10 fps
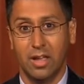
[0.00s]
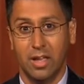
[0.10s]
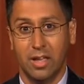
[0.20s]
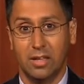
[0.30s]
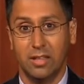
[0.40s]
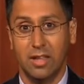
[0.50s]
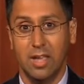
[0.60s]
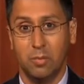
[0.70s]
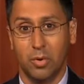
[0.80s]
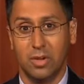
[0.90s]
And the
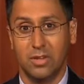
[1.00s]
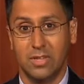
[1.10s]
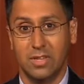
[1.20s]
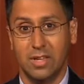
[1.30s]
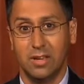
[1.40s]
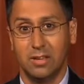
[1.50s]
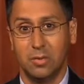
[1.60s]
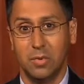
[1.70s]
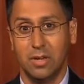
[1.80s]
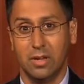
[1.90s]
ebook is intended to
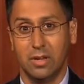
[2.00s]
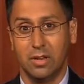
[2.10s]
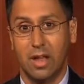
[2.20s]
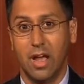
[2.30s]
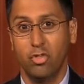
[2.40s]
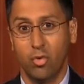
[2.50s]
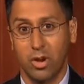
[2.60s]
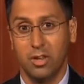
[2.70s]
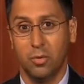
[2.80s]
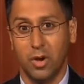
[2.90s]
be a
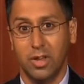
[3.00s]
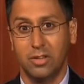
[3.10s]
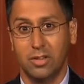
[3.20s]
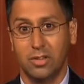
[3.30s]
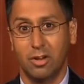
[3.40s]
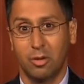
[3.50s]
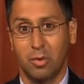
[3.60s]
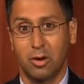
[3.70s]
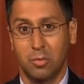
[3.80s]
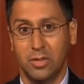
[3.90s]
non-threatening way to talk
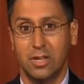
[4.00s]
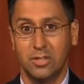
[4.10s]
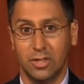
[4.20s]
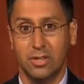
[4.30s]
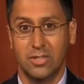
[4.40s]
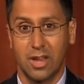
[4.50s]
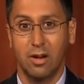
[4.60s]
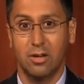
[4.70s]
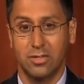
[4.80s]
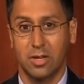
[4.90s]
about a potentially
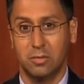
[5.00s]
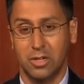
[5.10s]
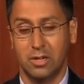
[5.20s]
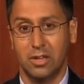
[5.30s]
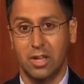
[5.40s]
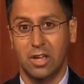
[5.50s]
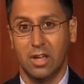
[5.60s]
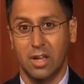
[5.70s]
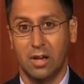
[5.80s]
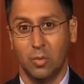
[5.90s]
scary subject
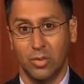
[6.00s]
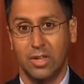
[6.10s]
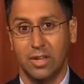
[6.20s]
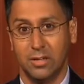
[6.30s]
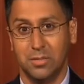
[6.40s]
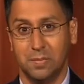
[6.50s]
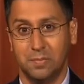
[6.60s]
uh, with kids.